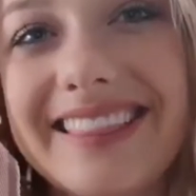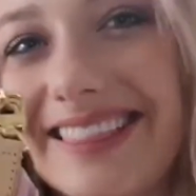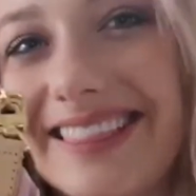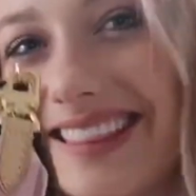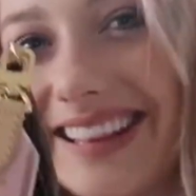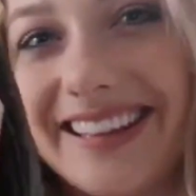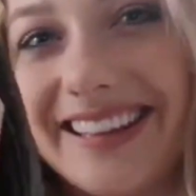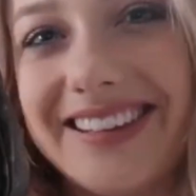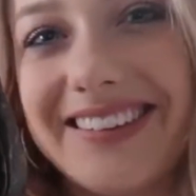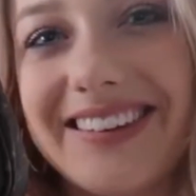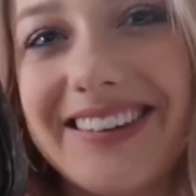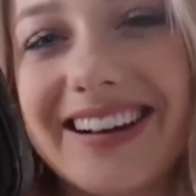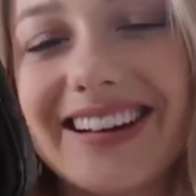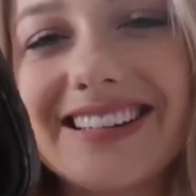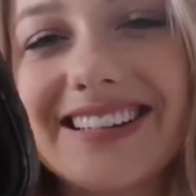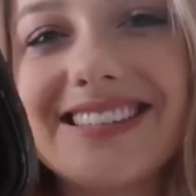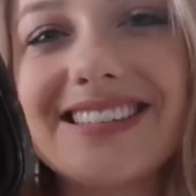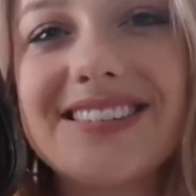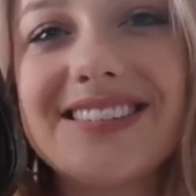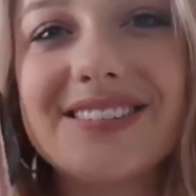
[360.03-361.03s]
Thank you
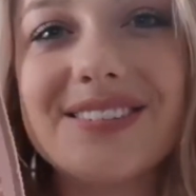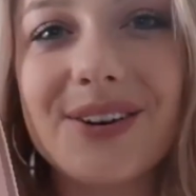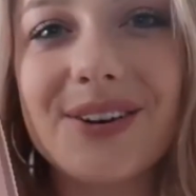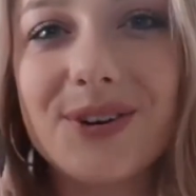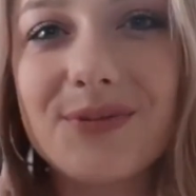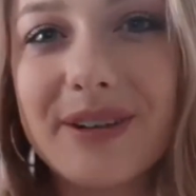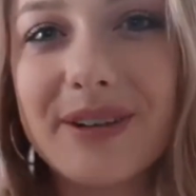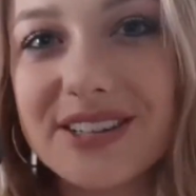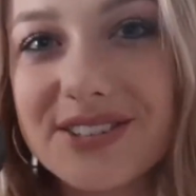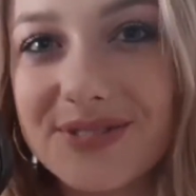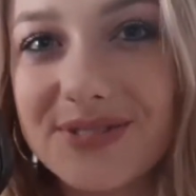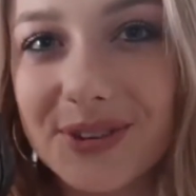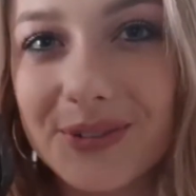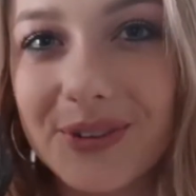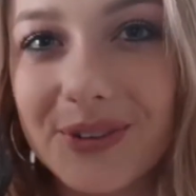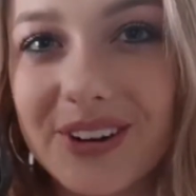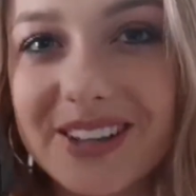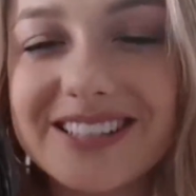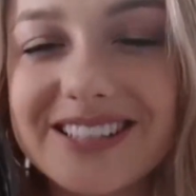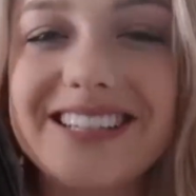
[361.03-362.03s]
guys so much for
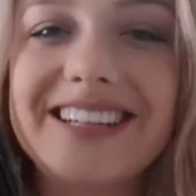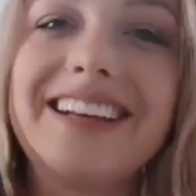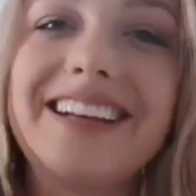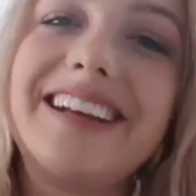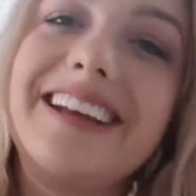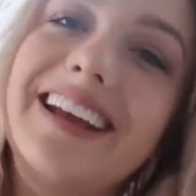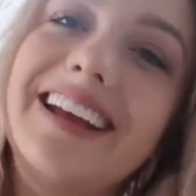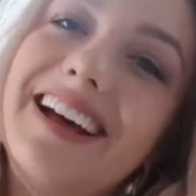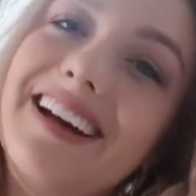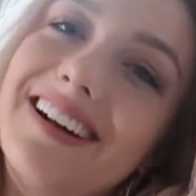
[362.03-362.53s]
watching.